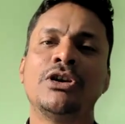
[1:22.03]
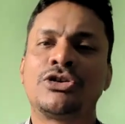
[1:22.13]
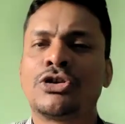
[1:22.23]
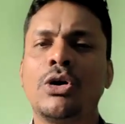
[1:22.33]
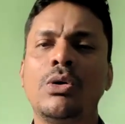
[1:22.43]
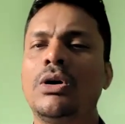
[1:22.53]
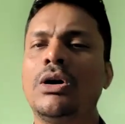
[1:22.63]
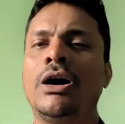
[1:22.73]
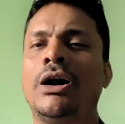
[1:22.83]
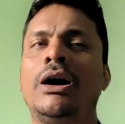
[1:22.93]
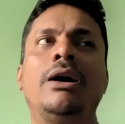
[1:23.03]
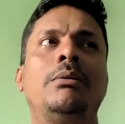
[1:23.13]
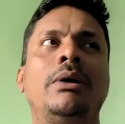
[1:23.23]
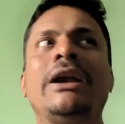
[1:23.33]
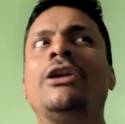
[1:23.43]
So
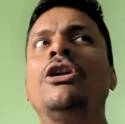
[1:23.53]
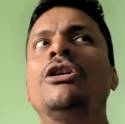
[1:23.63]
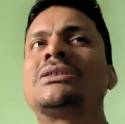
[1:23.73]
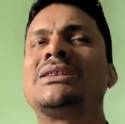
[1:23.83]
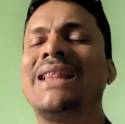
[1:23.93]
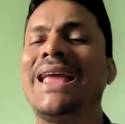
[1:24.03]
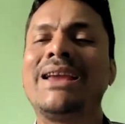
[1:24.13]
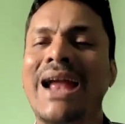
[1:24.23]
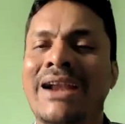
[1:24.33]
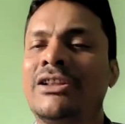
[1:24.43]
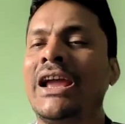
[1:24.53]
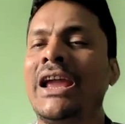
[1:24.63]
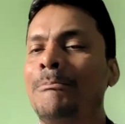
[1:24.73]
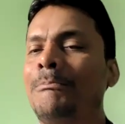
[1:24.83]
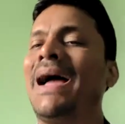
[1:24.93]
it looks like at the
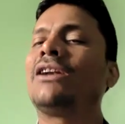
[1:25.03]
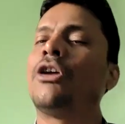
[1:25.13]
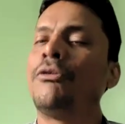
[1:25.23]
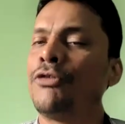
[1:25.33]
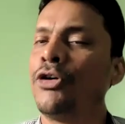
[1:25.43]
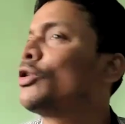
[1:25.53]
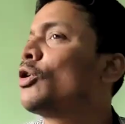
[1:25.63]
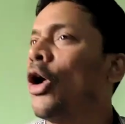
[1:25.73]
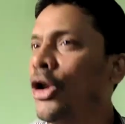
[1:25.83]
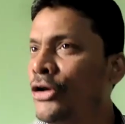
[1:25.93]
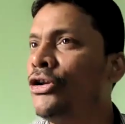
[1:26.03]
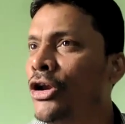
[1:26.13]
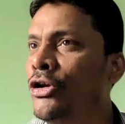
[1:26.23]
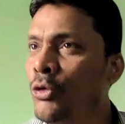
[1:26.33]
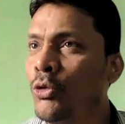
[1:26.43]
impact of
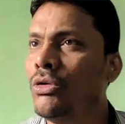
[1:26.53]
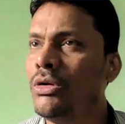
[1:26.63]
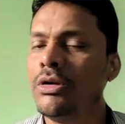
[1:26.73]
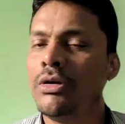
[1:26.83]
colonial rule